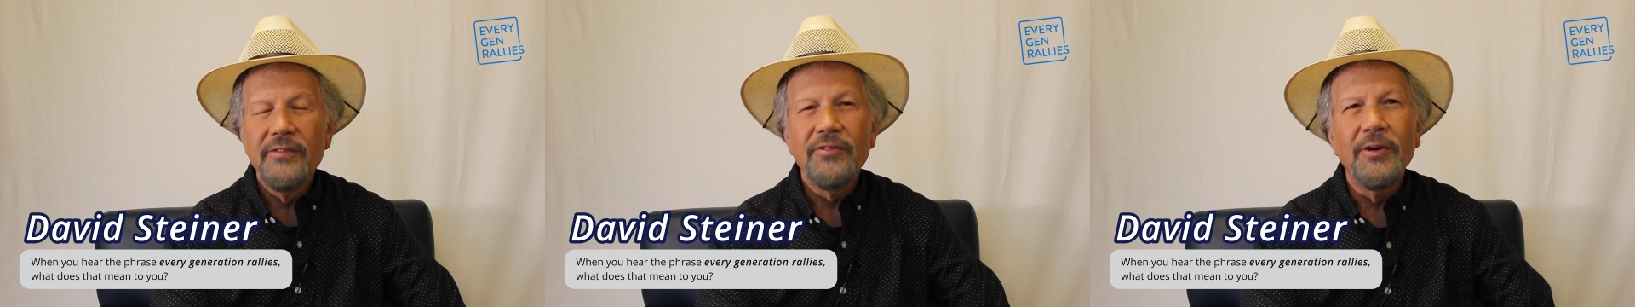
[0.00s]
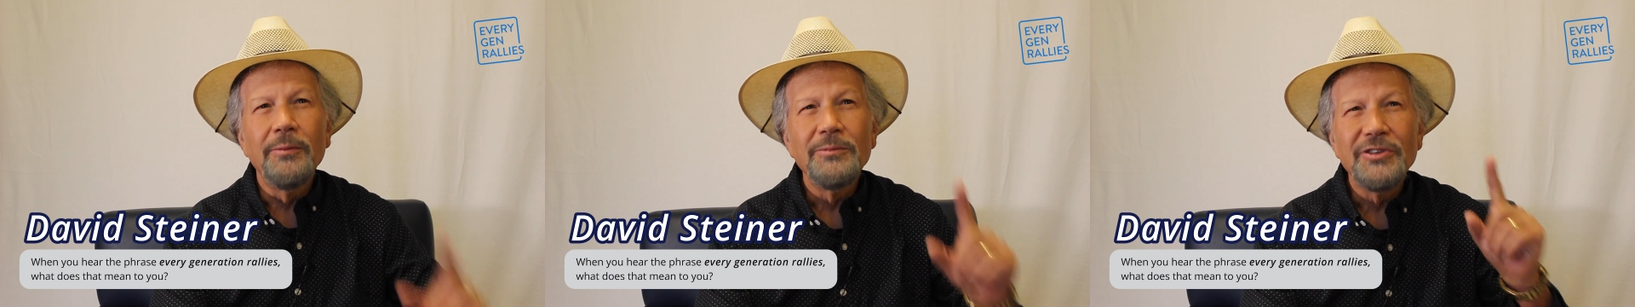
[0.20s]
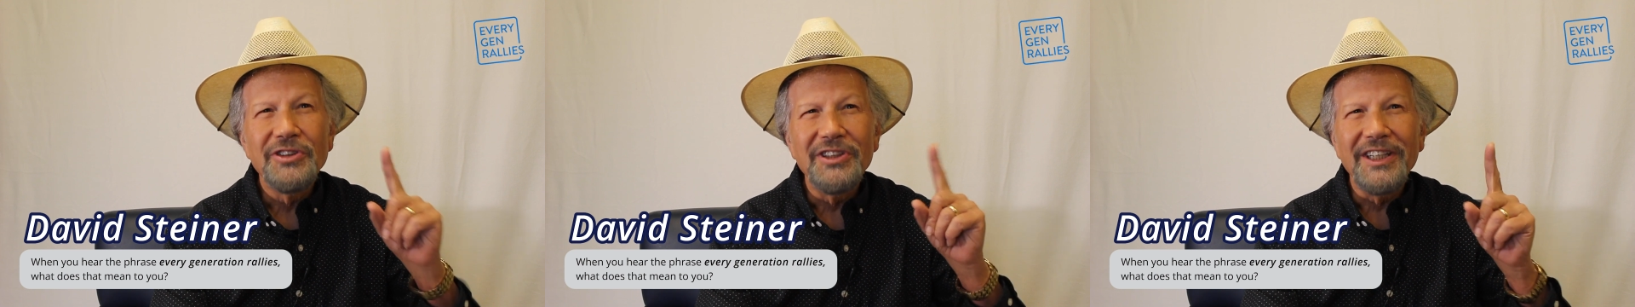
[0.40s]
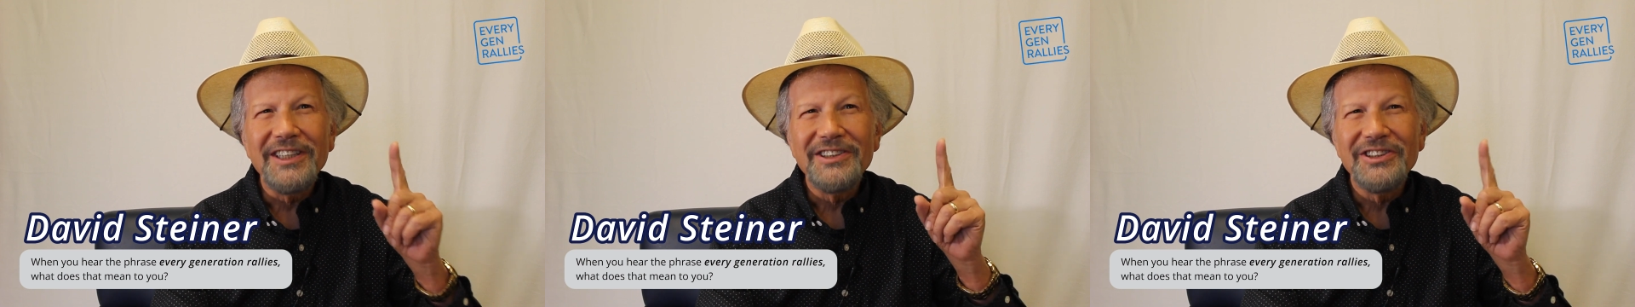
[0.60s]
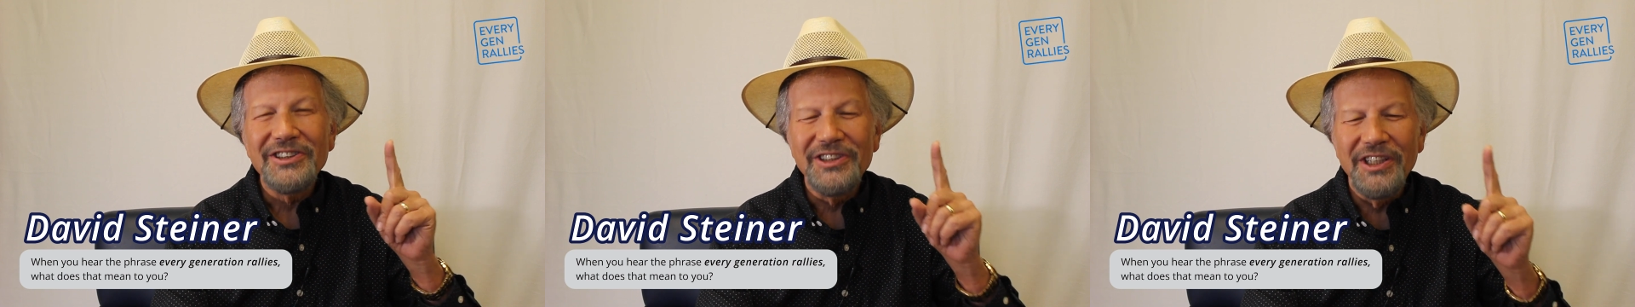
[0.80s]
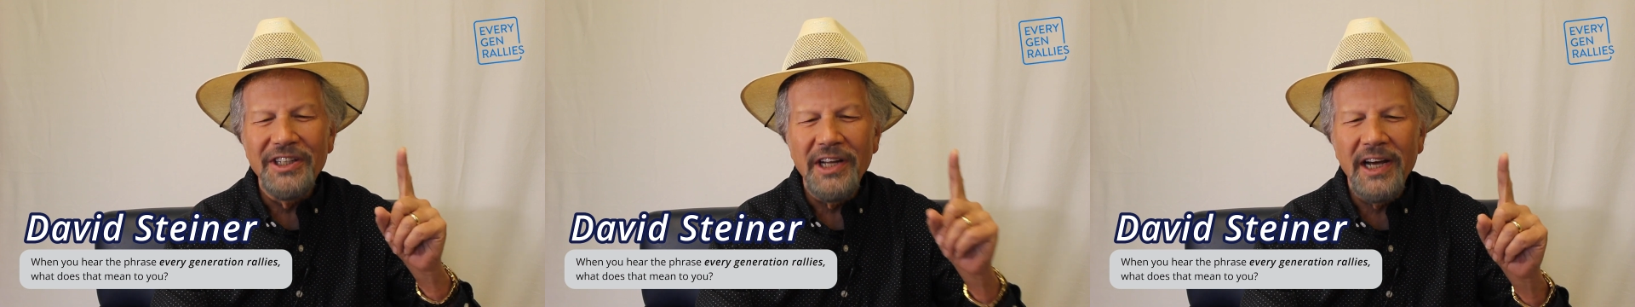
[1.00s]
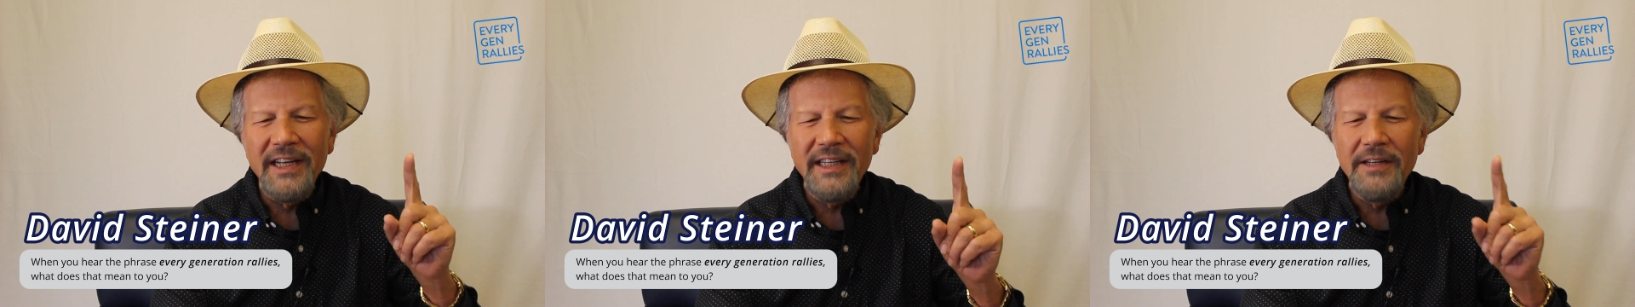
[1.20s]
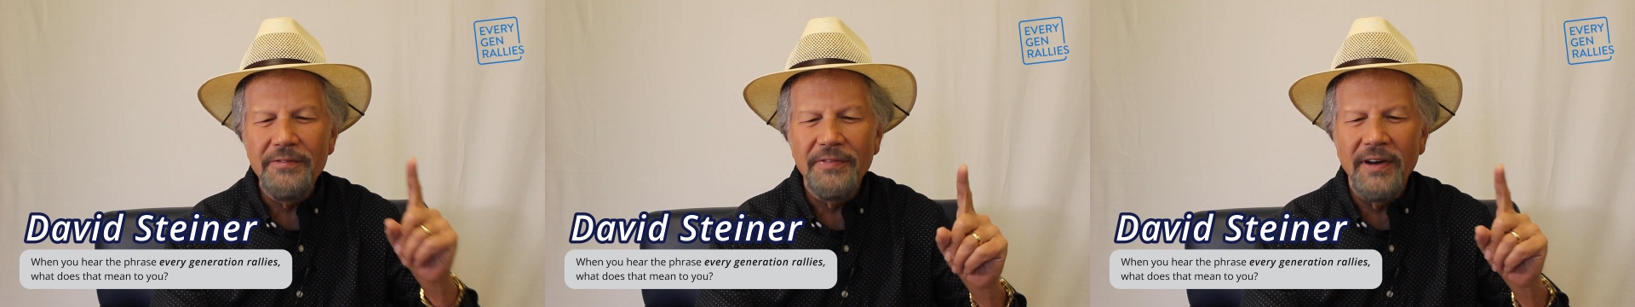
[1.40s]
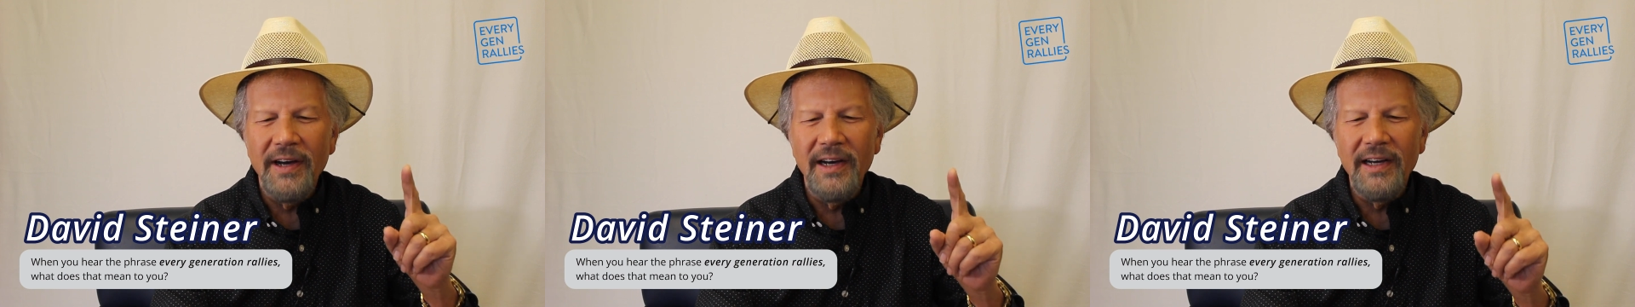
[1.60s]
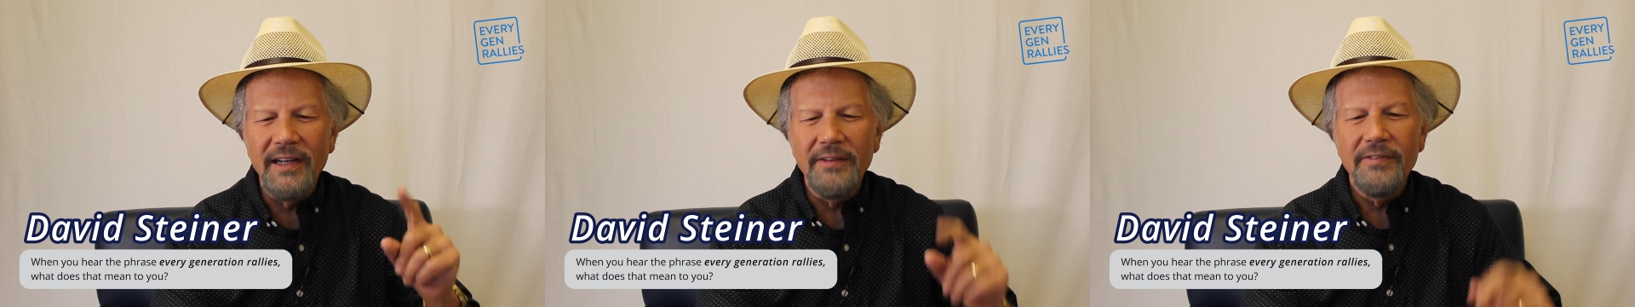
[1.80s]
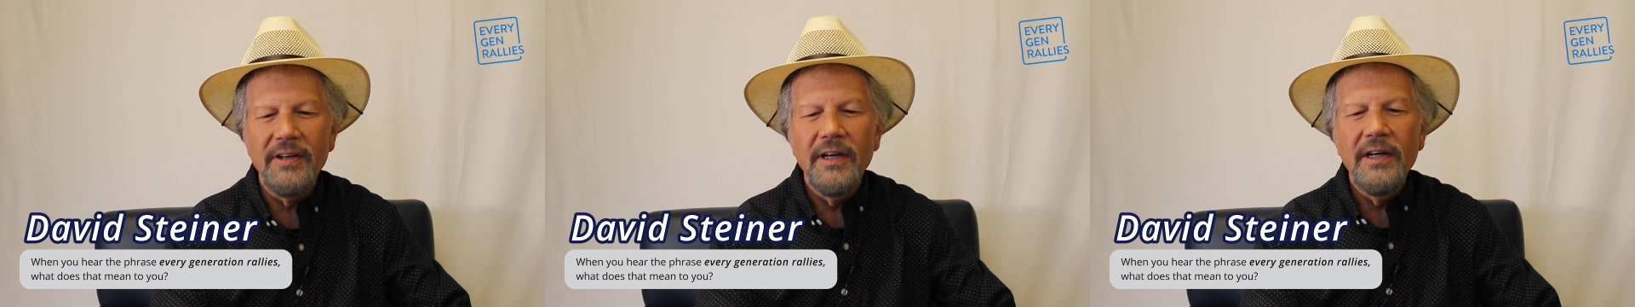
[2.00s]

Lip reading: from 6 to 95